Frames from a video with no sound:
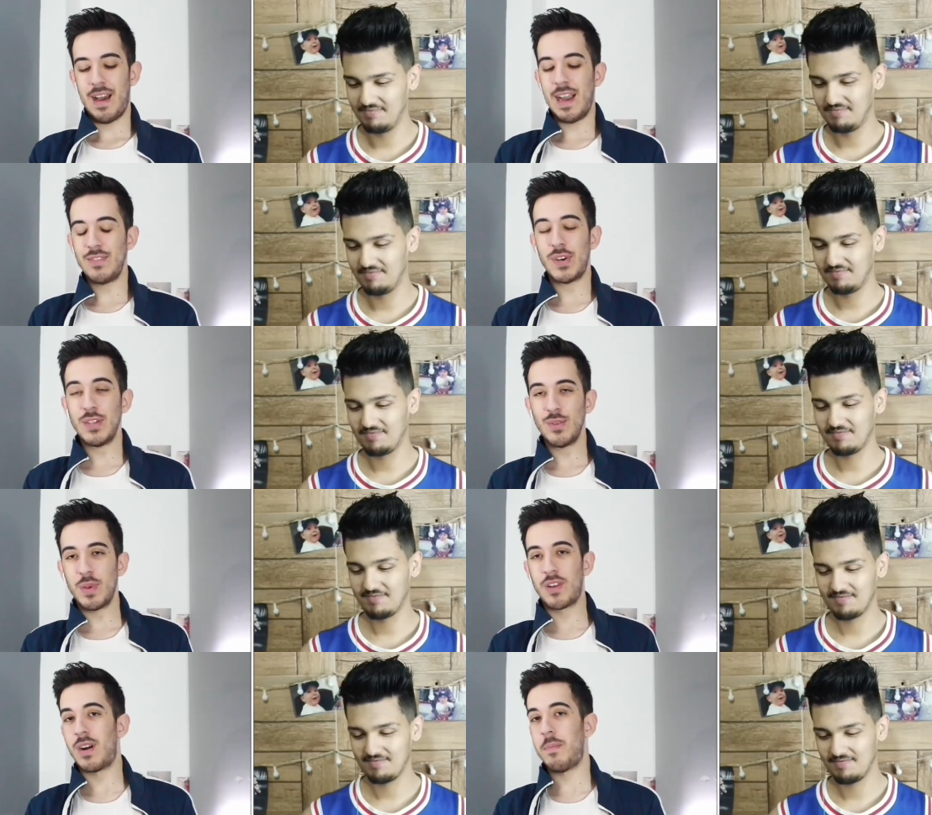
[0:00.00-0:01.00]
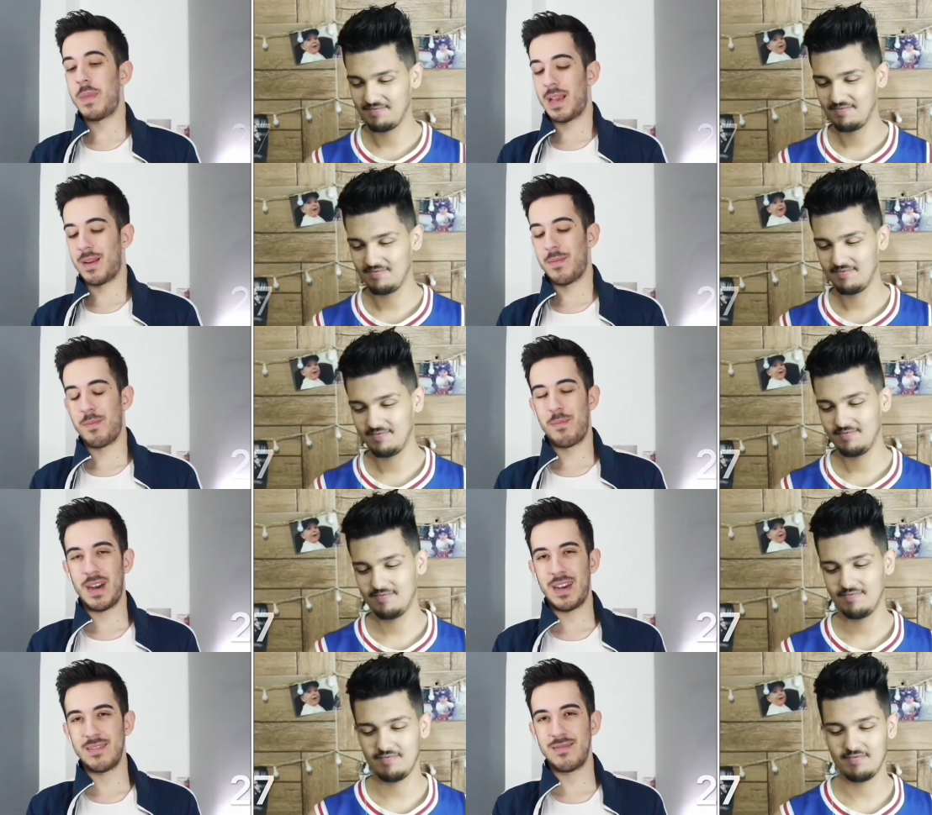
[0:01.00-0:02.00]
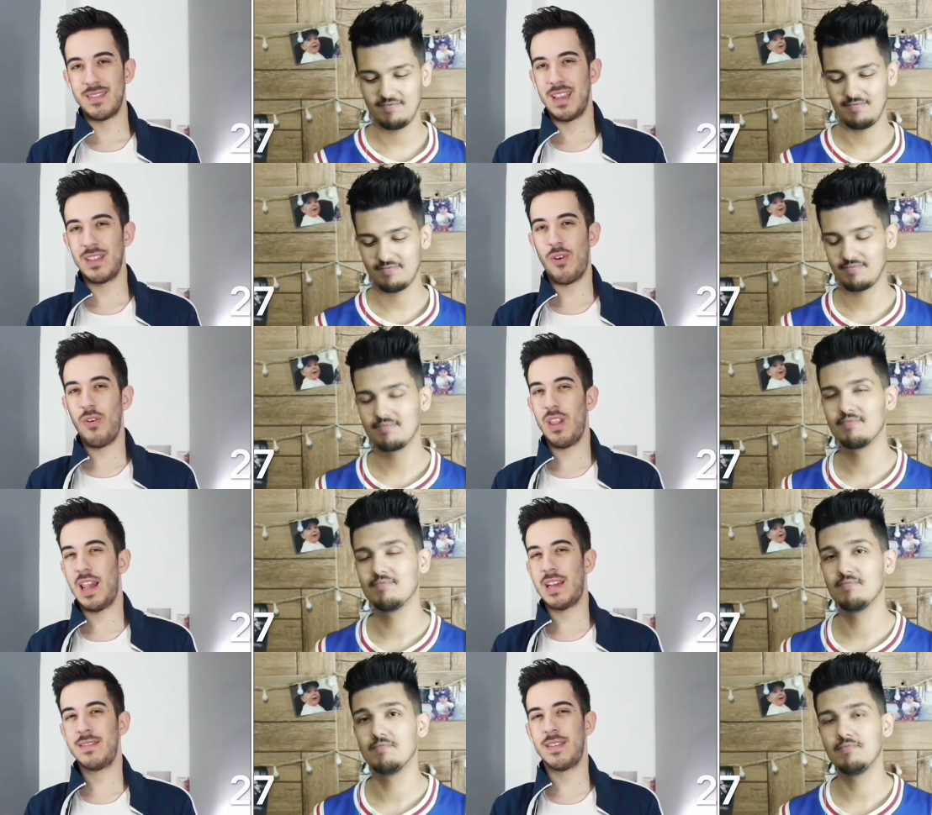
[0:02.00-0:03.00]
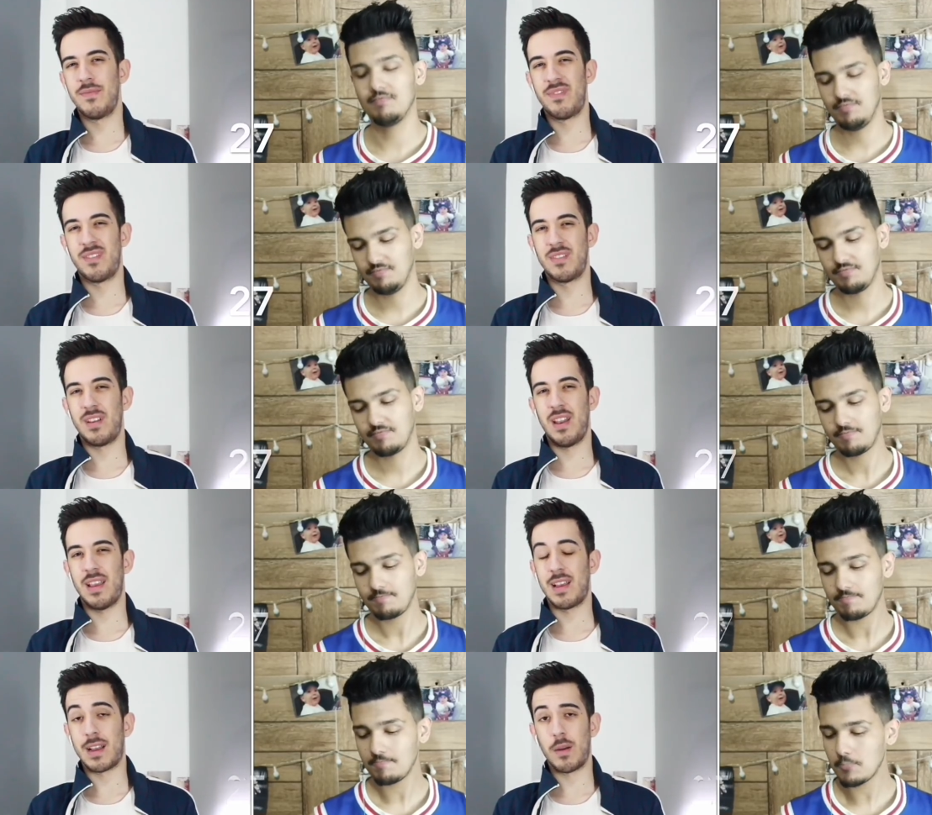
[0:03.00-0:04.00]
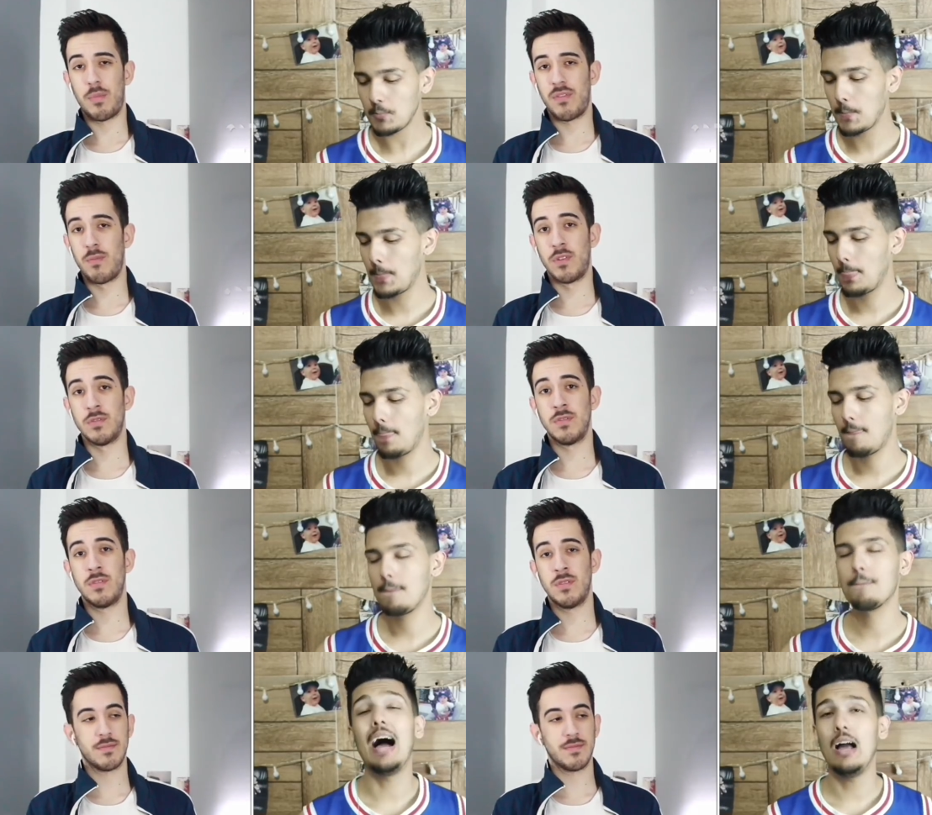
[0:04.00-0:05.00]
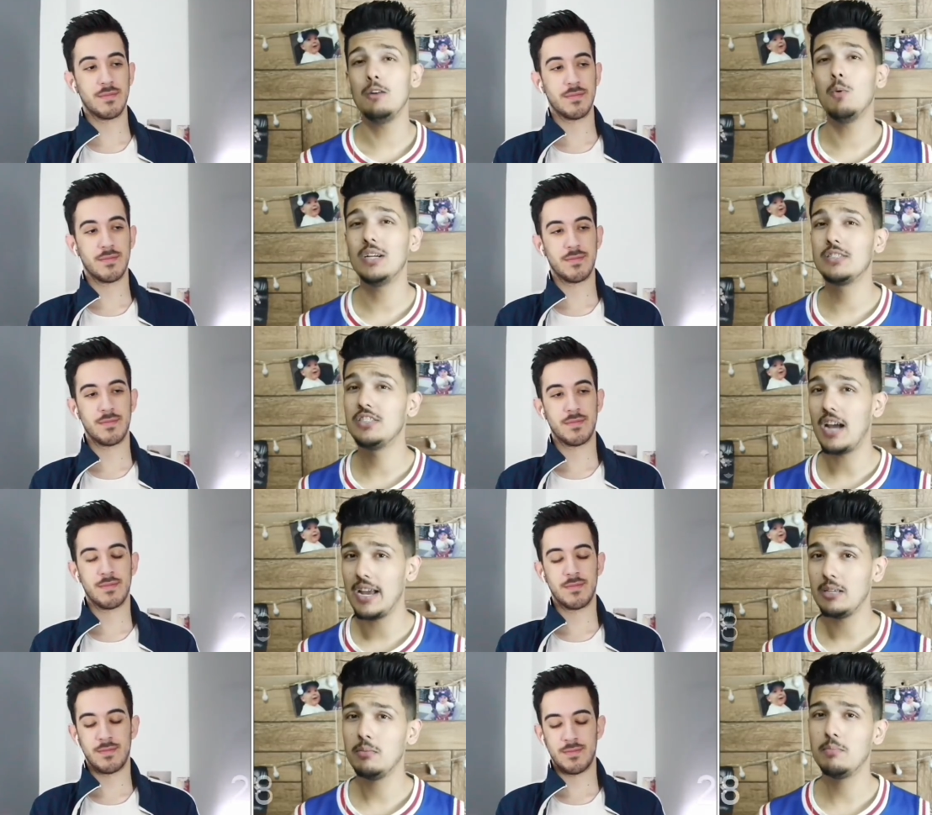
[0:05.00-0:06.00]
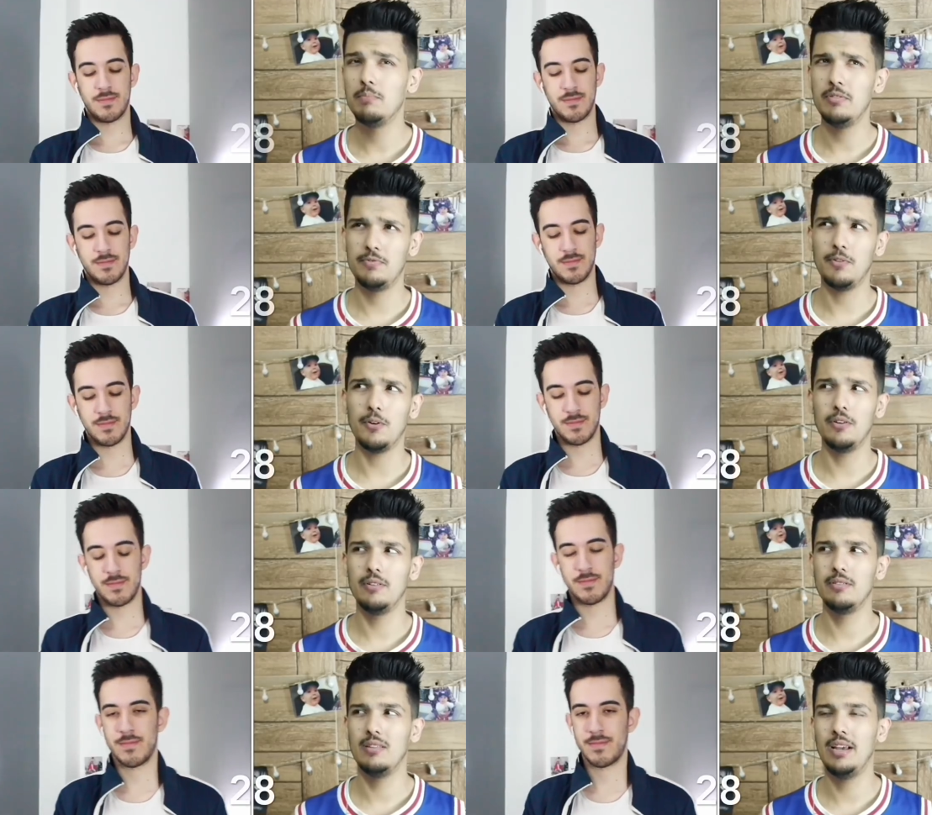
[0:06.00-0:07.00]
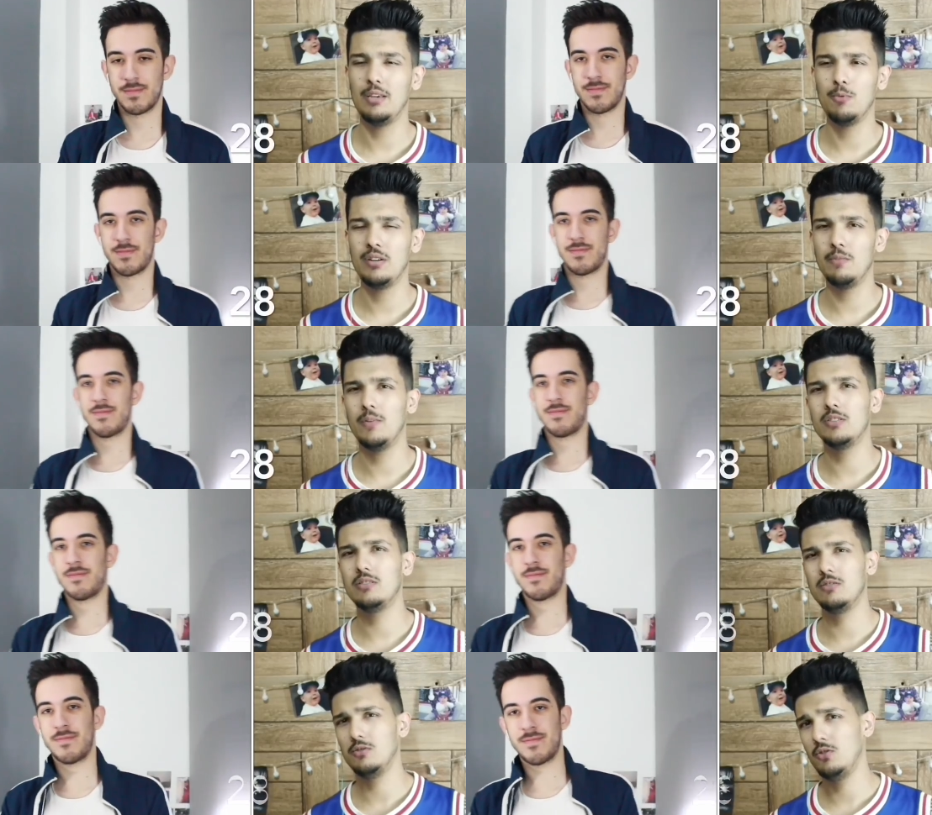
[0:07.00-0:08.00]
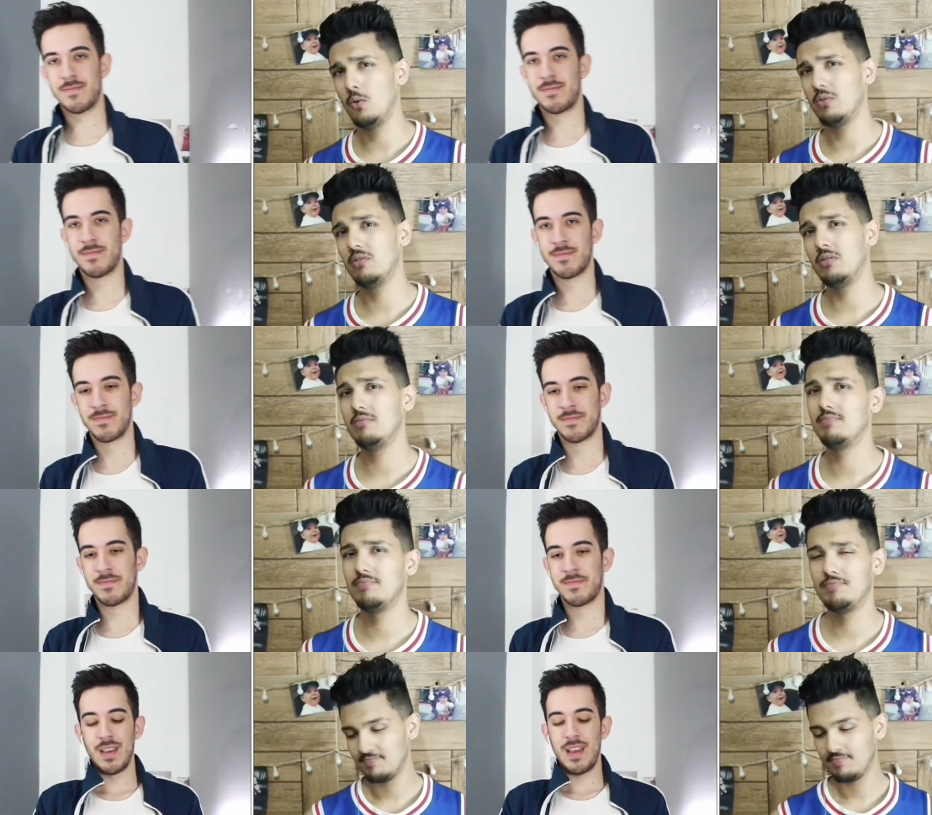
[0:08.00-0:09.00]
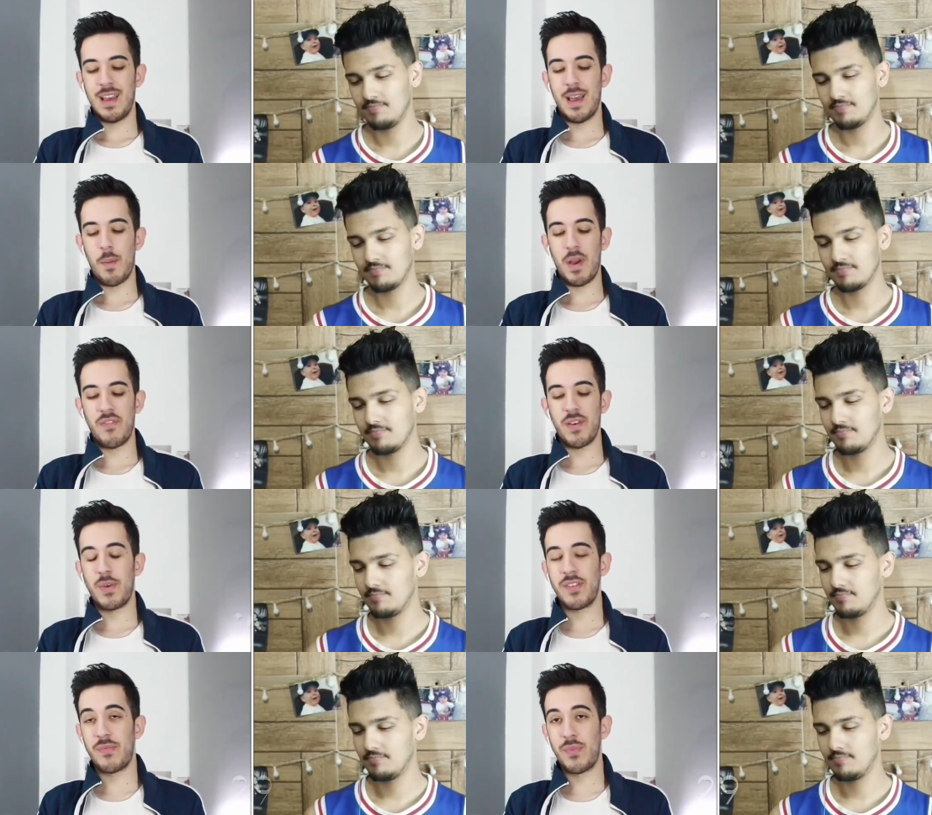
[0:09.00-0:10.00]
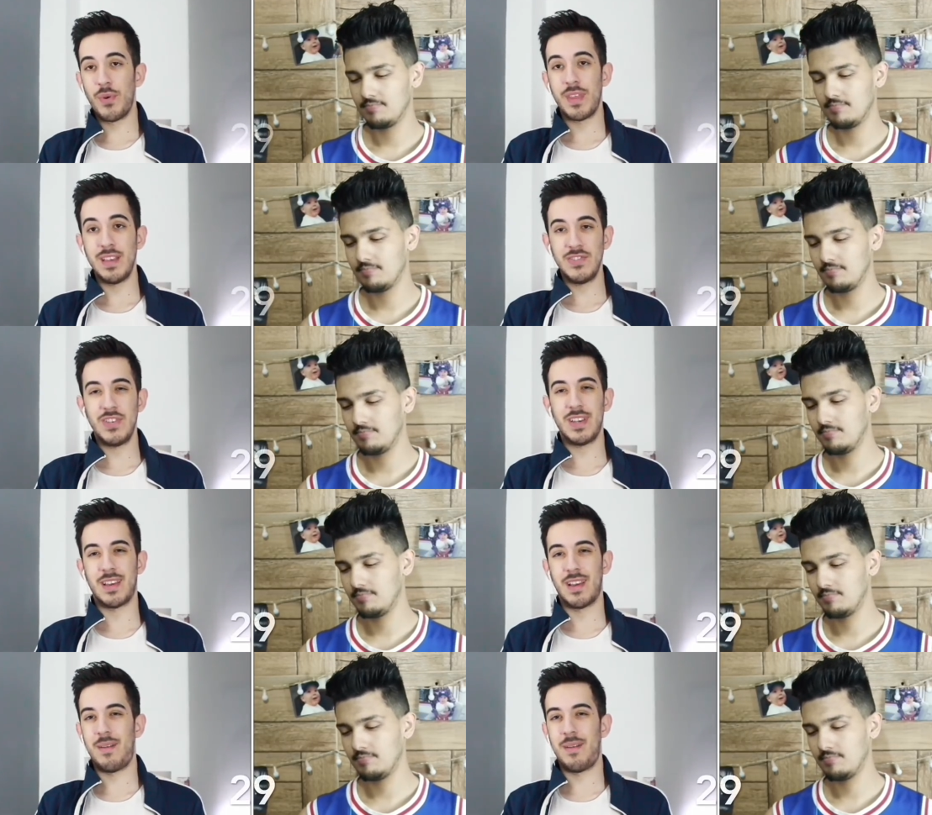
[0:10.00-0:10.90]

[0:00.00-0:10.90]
Speaker 1: I tried to become a vegan, but it only lasted for like a couple of months.
Speaker 2: I was shy before, like when I was young, you know.
Speaker 1: Uh, my favorite food is chicken,